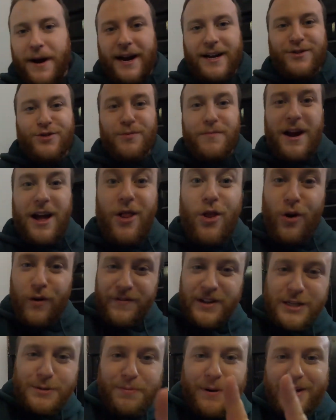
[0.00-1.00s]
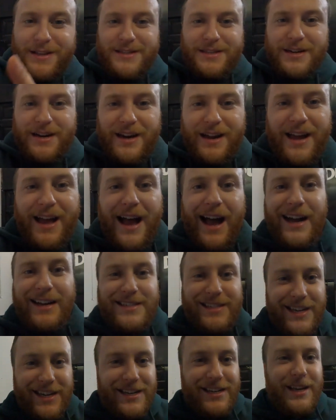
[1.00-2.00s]
parts from our lovely sponsor at
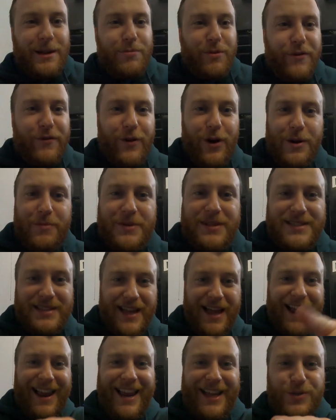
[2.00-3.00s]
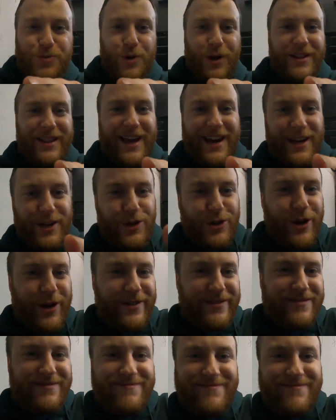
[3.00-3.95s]
DND Performance. Let's roll that intro.